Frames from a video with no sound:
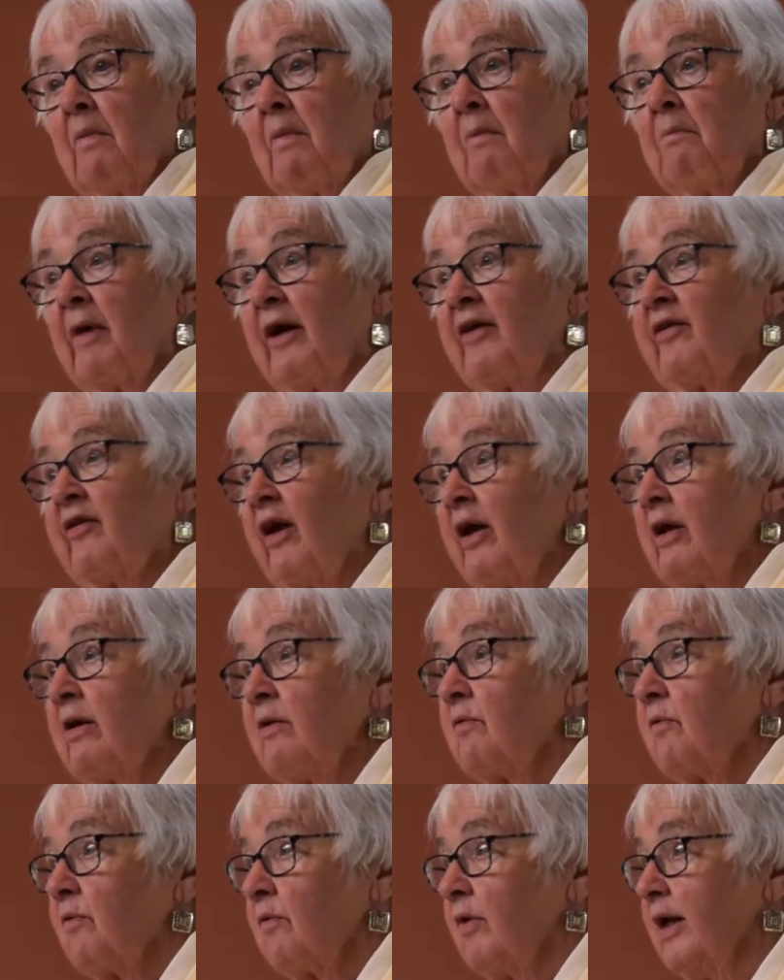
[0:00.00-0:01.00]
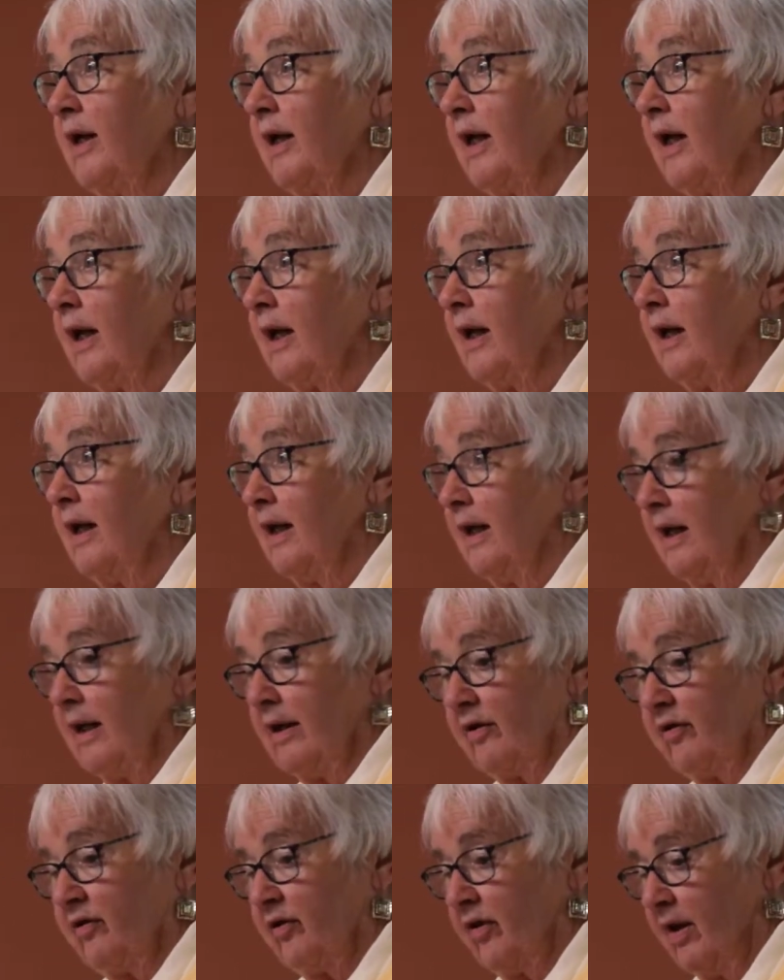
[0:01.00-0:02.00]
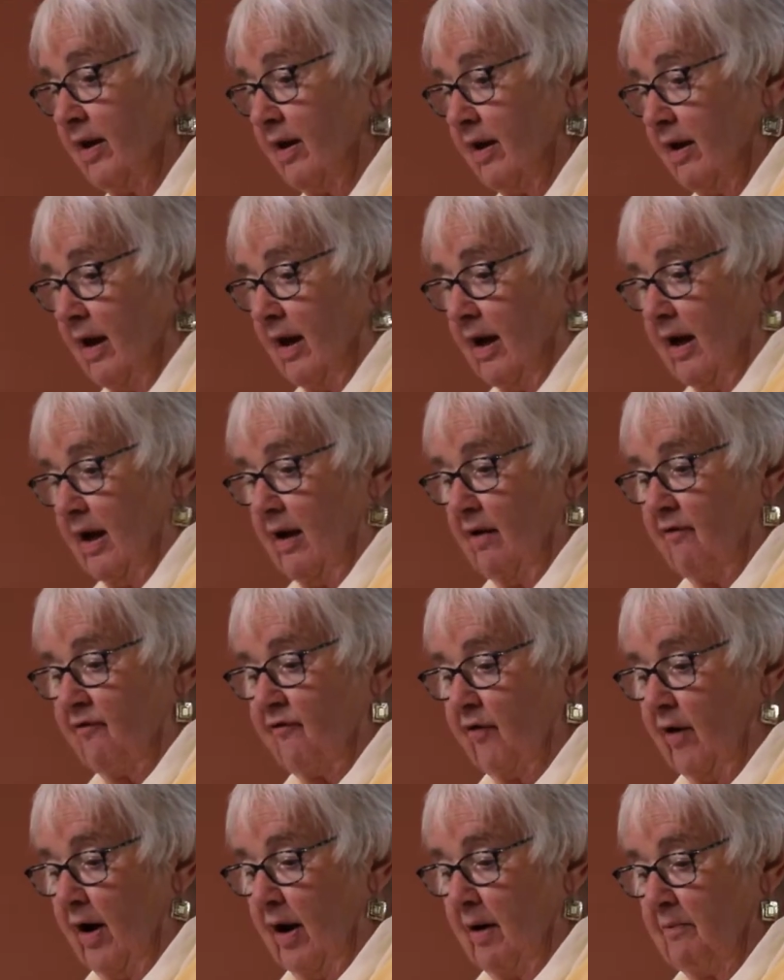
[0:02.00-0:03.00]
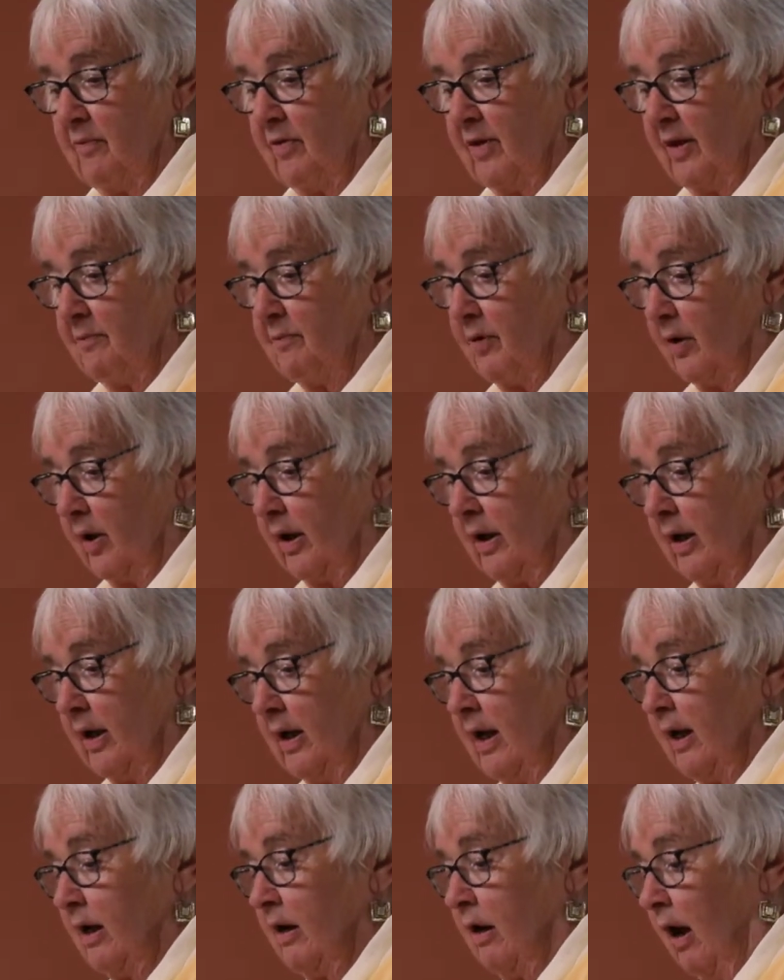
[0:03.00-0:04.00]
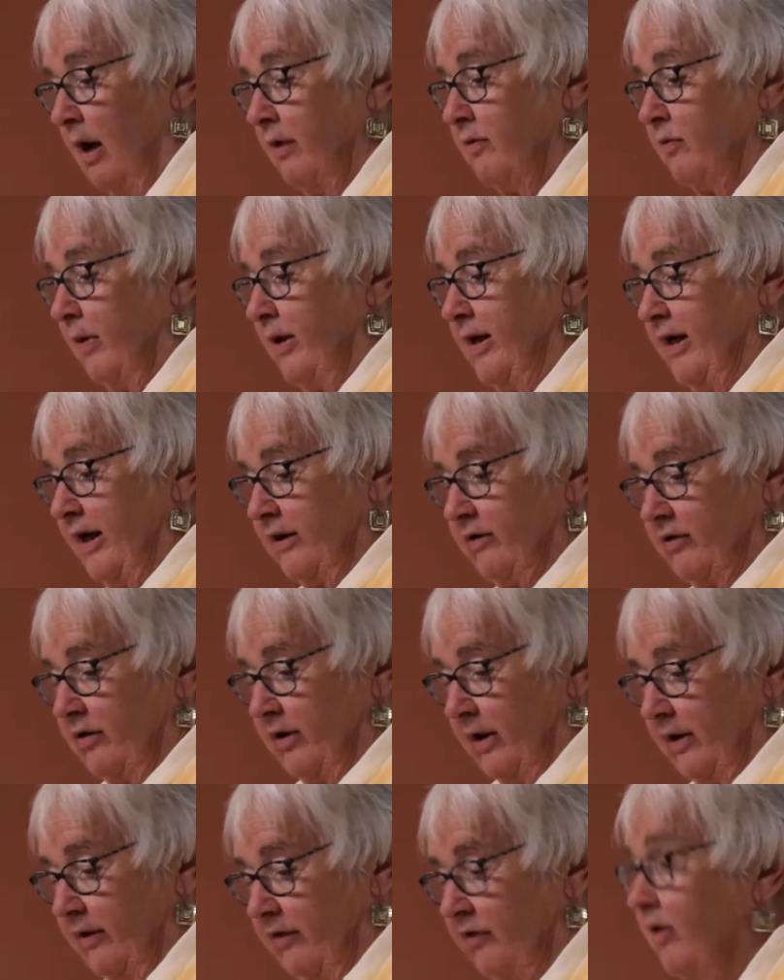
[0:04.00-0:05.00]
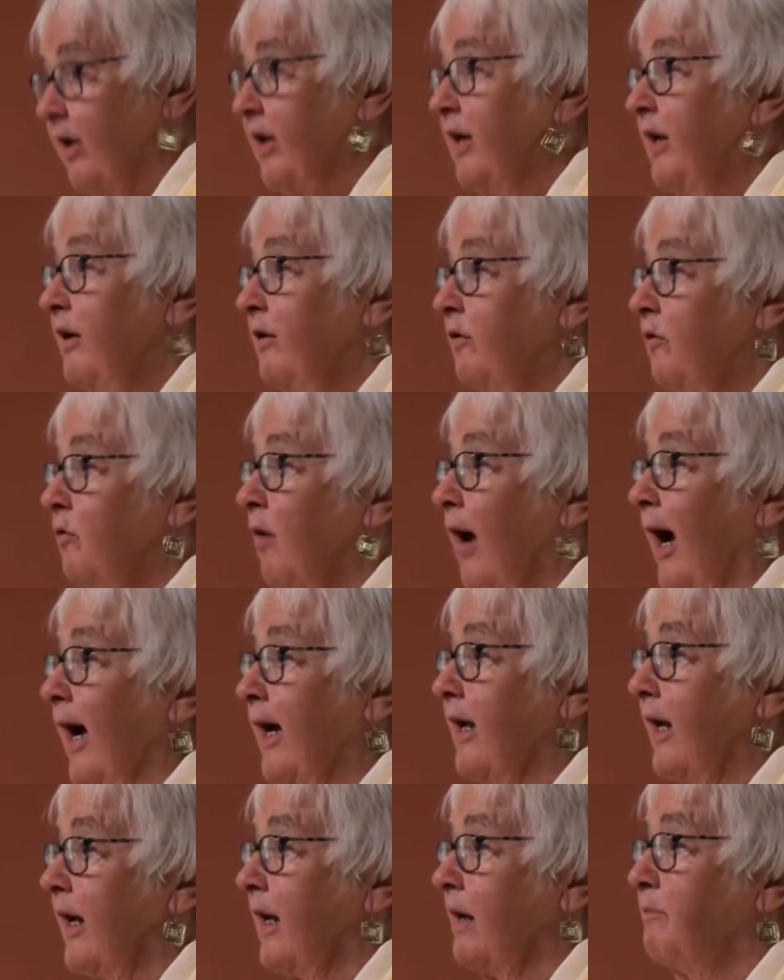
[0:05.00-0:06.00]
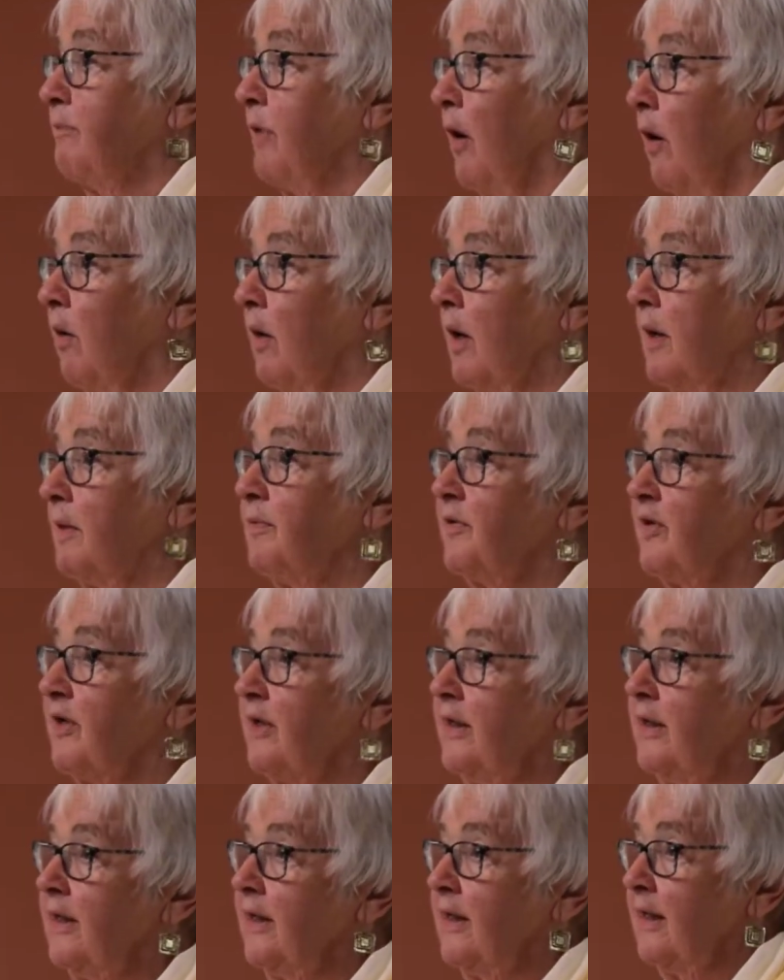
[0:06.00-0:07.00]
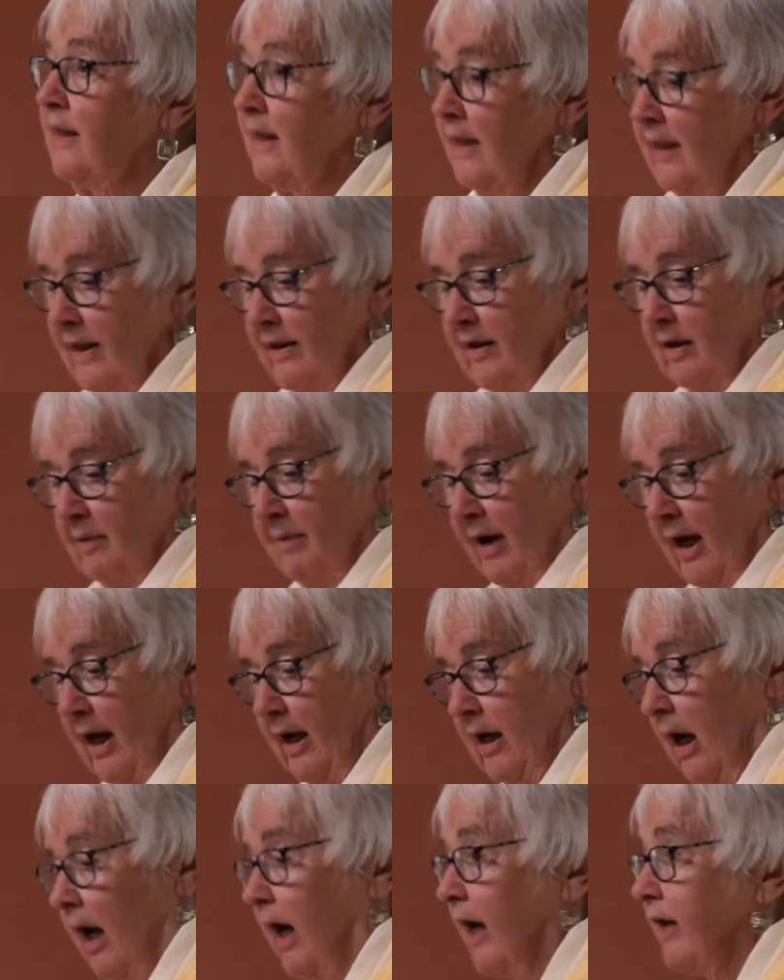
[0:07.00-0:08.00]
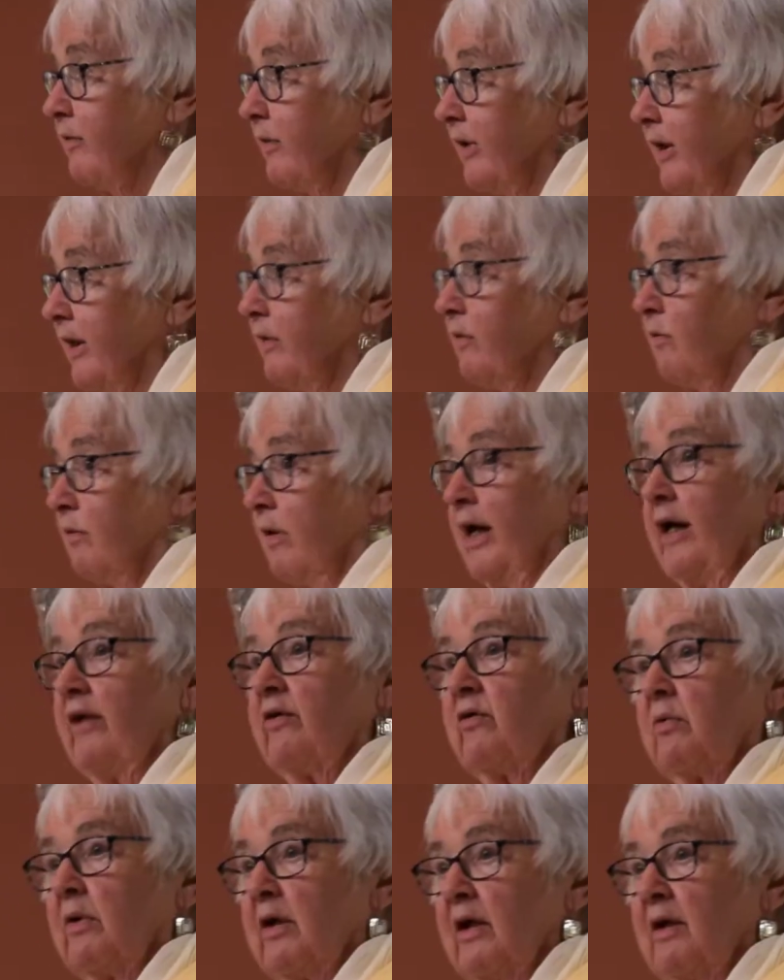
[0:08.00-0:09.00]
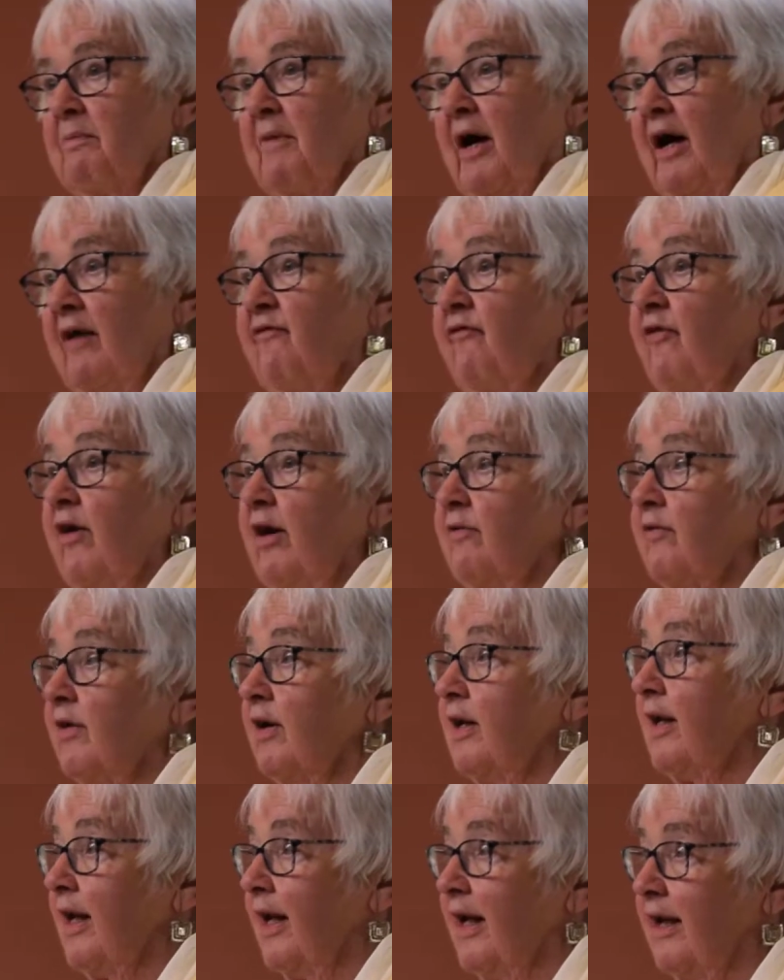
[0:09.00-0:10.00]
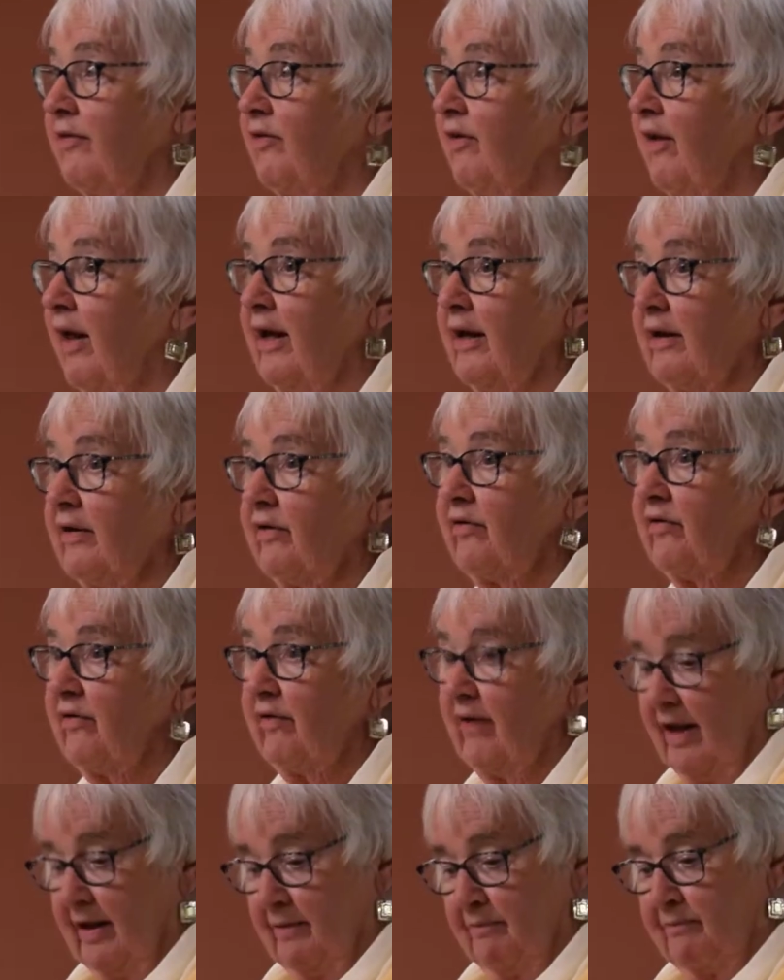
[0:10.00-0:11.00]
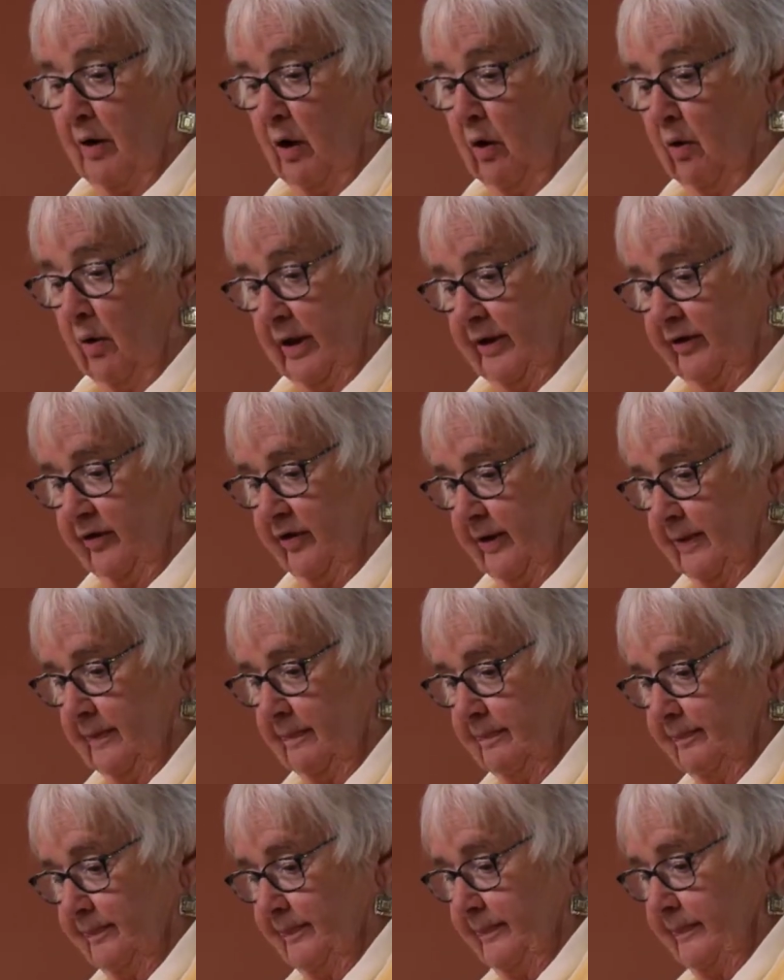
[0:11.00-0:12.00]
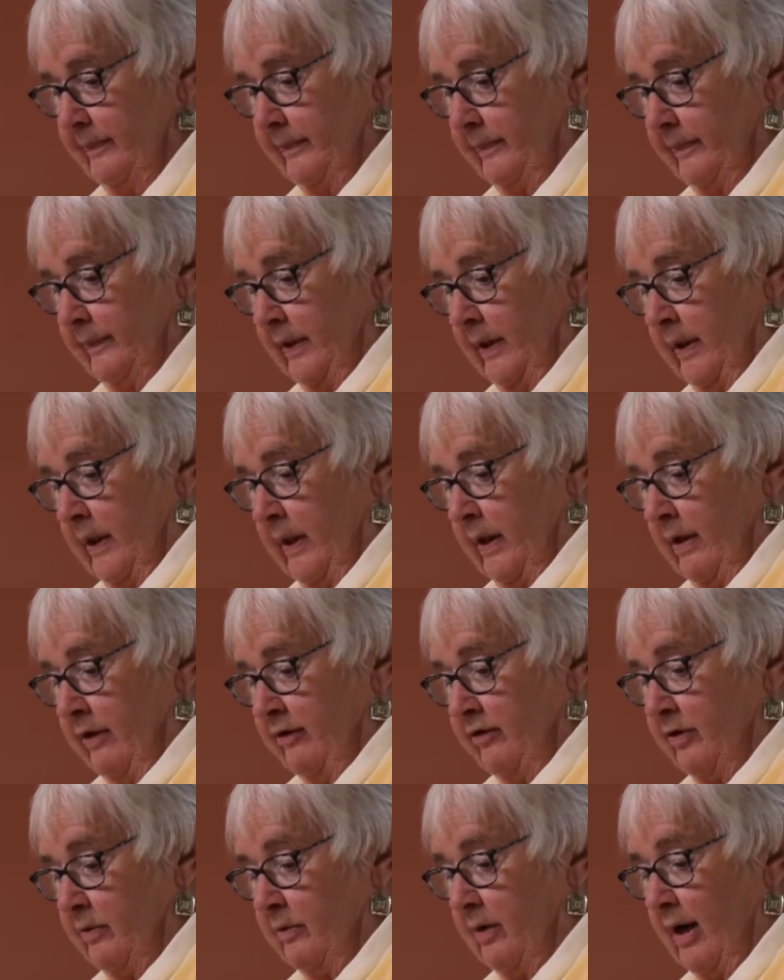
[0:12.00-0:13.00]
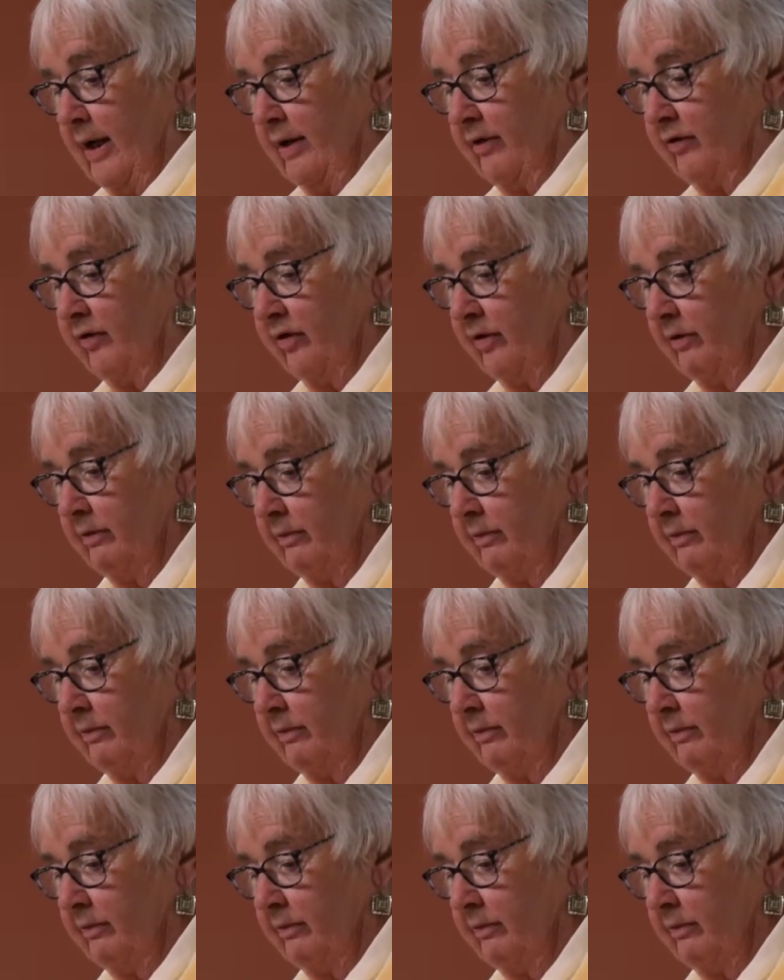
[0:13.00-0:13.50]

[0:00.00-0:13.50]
My second reading is from the book Contradictions, Tracking Poems. They're by Adrienne Rich, one of my favorite essayists and poets. She writes,